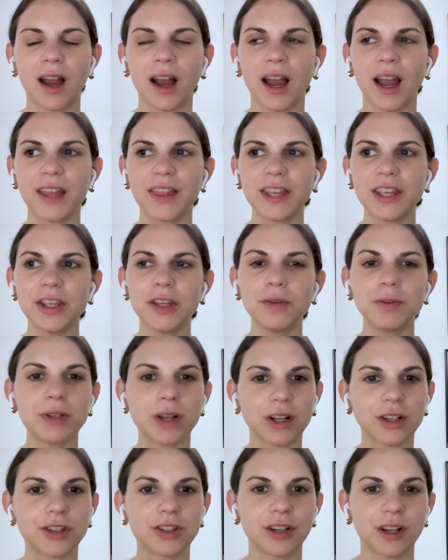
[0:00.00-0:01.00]
I think you
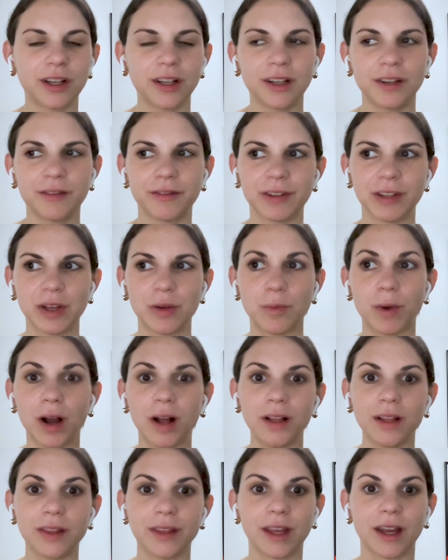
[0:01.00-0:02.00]
touched on it really
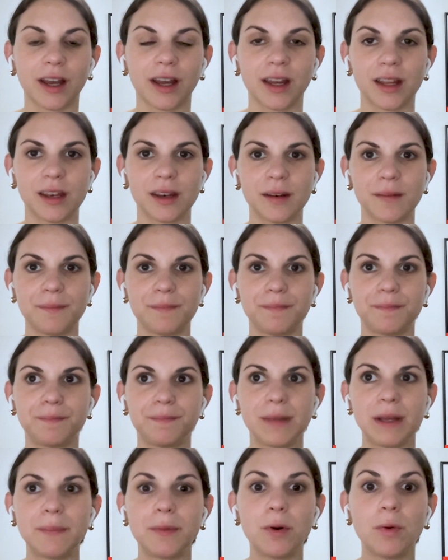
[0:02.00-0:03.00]
well in that
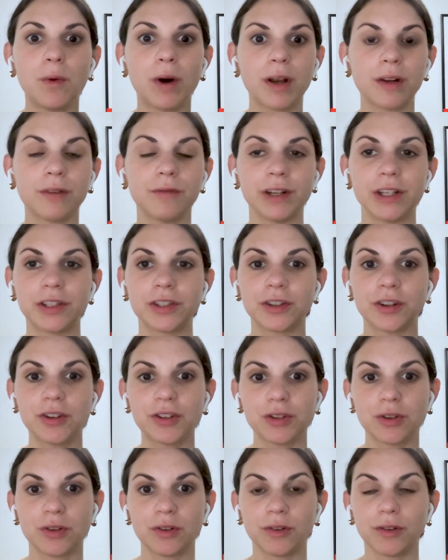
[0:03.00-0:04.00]
people want to
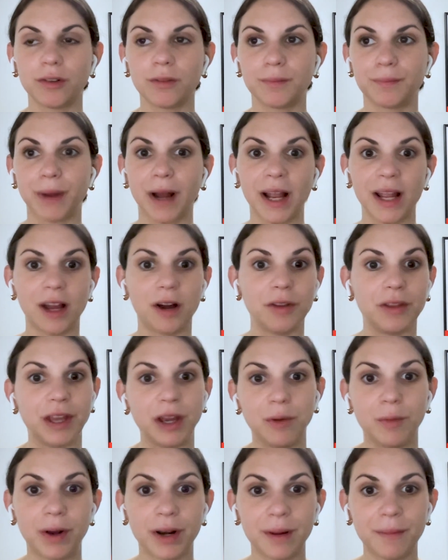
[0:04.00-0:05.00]
research or buy how
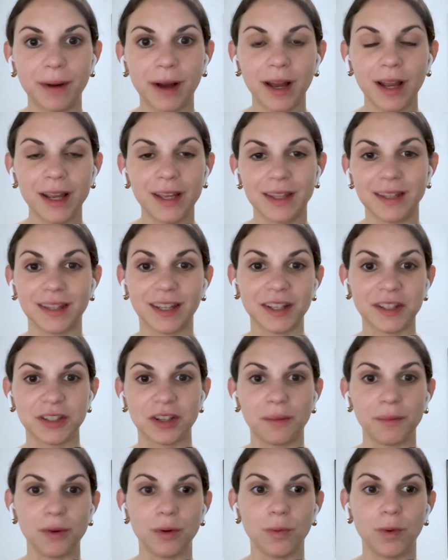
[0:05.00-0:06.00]
they want to buy. I think that's
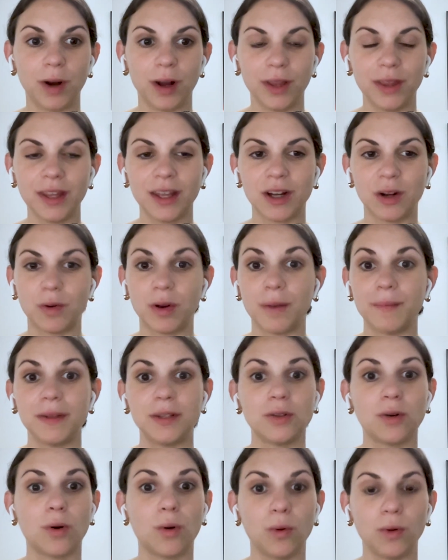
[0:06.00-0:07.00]
number one. They don't want to be
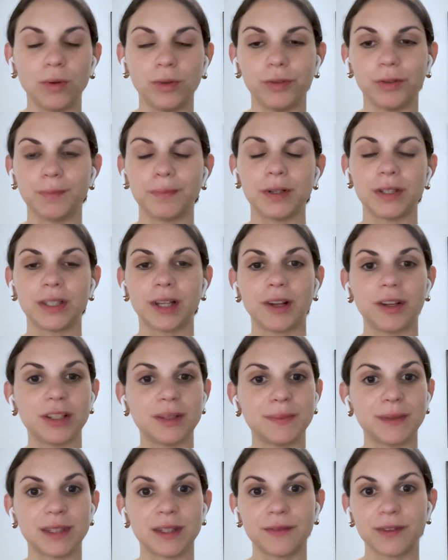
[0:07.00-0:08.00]
told or put down a
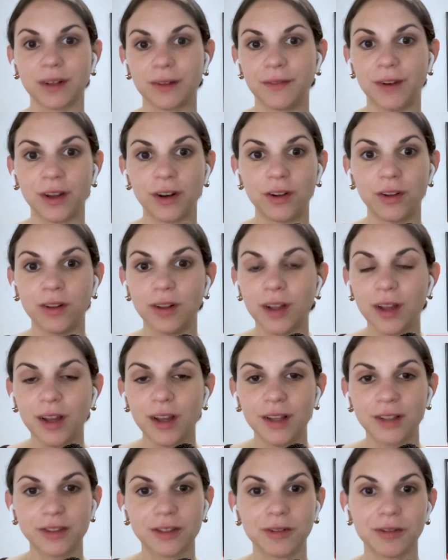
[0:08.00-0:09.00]
specific funnel.
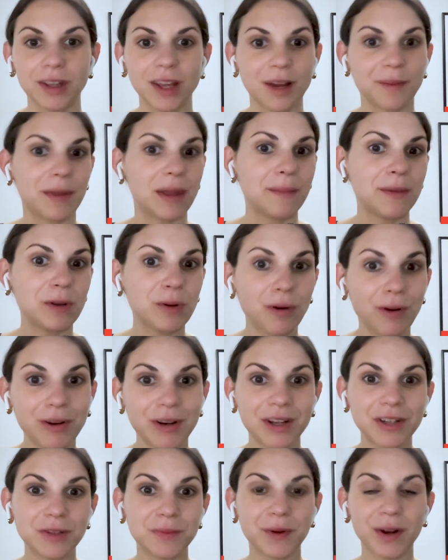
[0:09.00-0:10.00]
So, yeah, maybe you're an
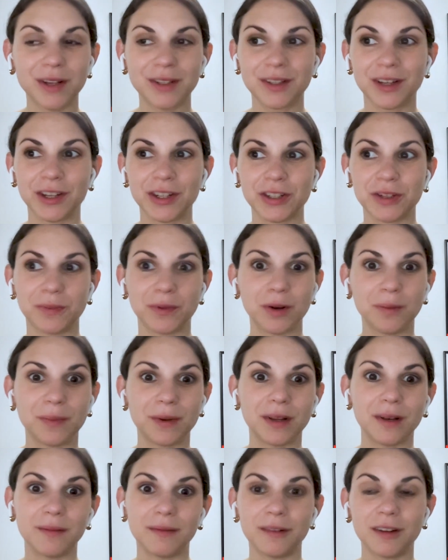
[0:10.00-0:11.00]
enterprise customer,
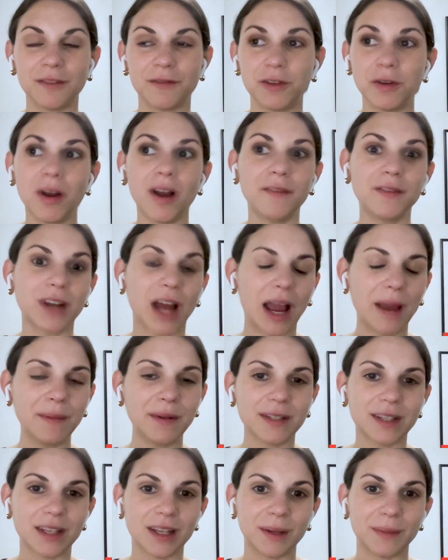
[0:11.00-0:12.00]
but if you have time
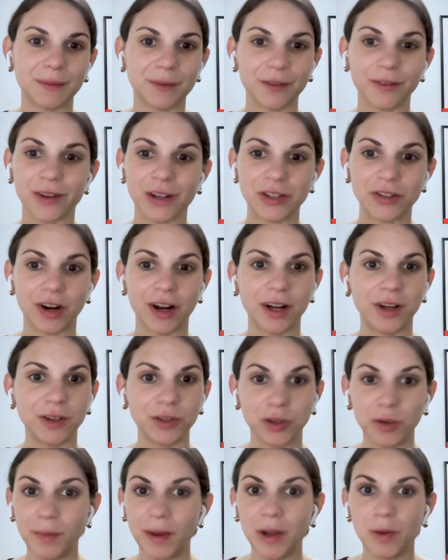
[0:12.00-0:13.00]
to set up a free trial,
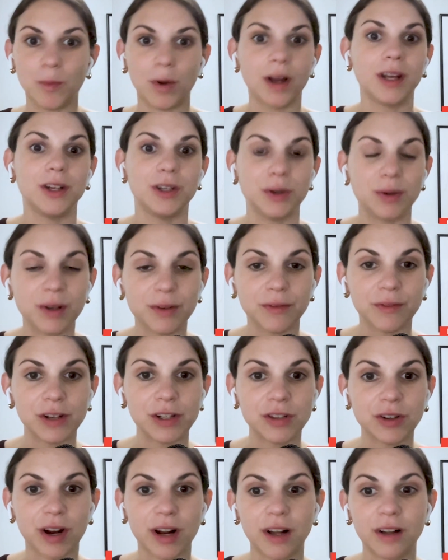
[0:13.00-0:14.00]
you might want to do a free
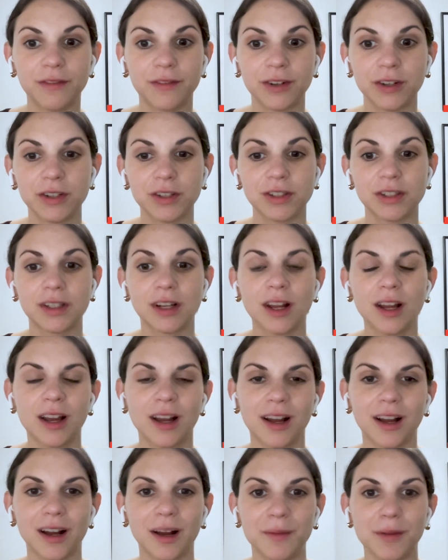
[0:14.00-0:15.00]
trial first.
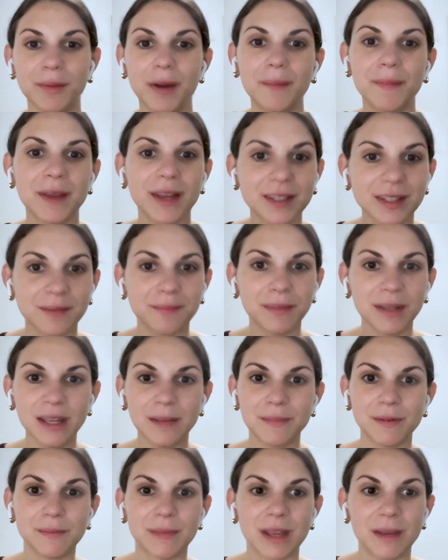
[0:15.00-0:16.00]
You might be
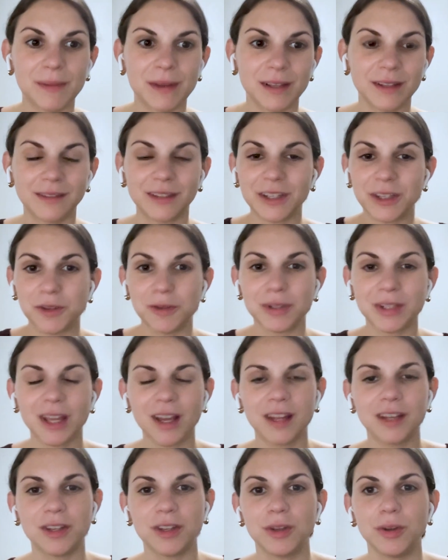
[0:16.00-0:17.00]
SMB, but maybe, like you
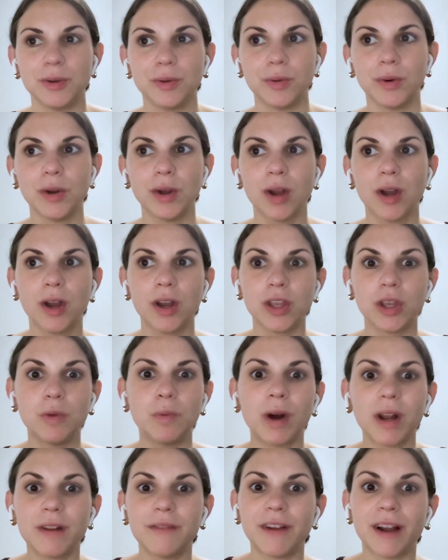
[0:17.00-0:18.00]
said, you
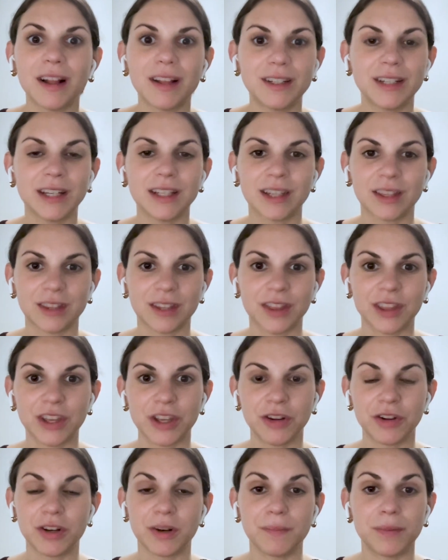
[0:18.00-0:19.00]
want to validate that the thing
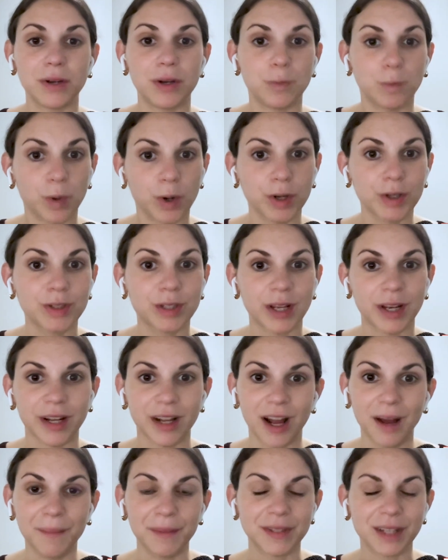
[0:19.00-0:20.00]
you're going to put in work setting
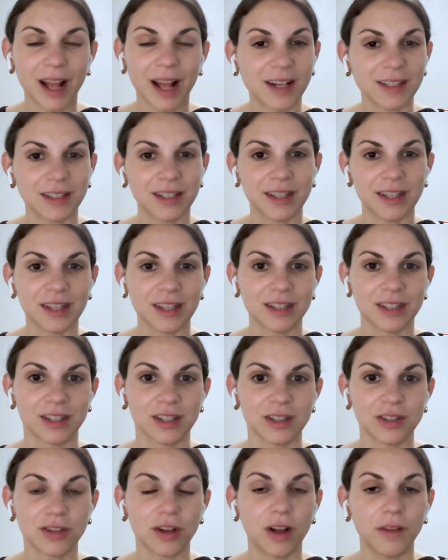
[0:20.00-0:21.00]
up is actually the thing that's
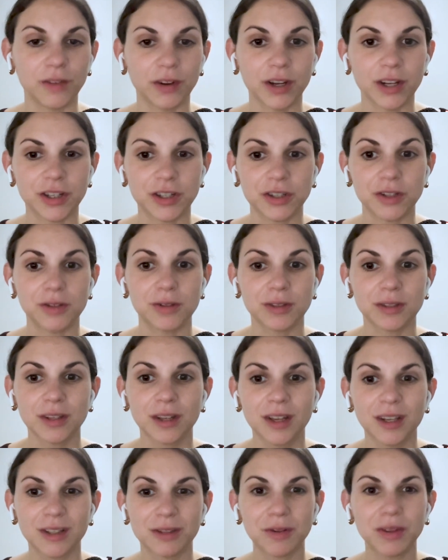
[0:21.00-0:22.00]
going to solve your issues.
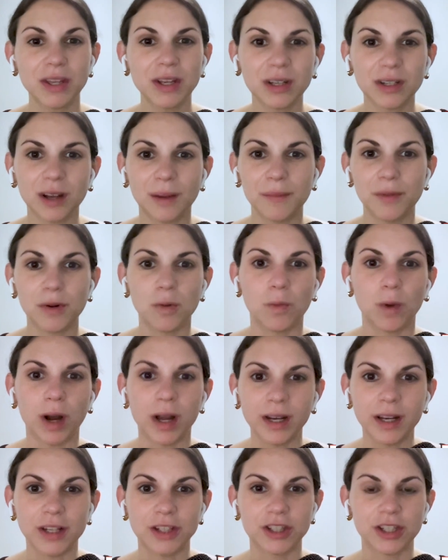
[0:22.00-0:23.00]
So, I think number
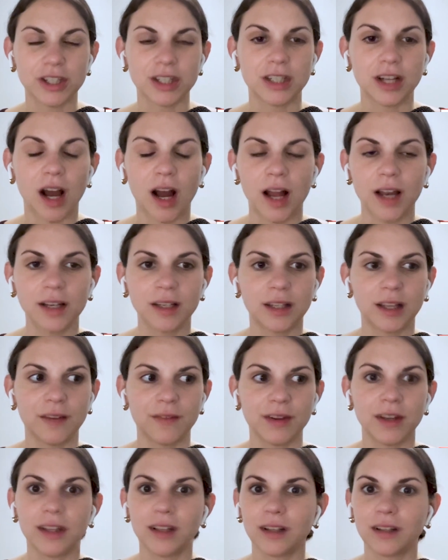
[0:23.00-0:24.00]
one is just not
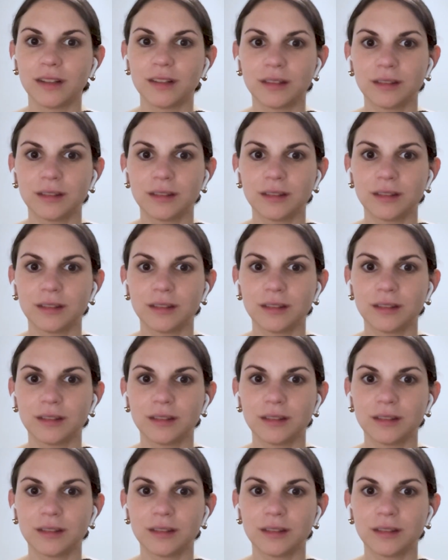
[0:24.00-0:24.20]
giving